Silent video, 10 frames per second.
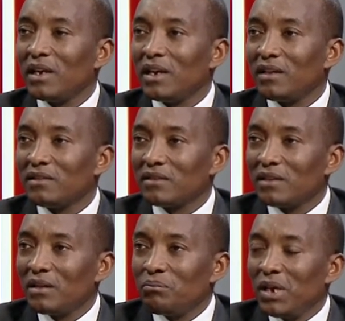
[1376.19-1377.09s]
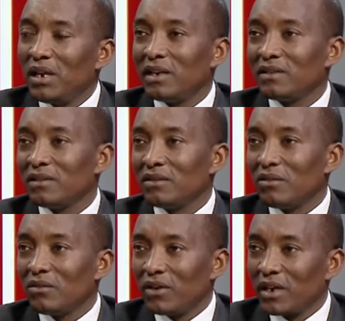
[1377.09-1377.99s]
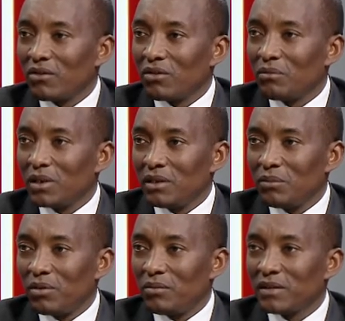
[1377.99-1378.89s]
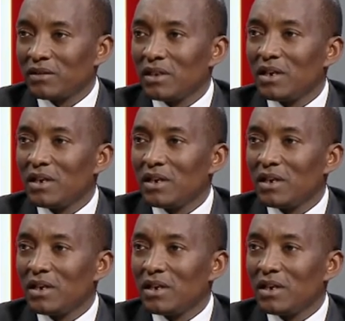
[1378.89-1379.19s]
as pillars of our economic diplomacy.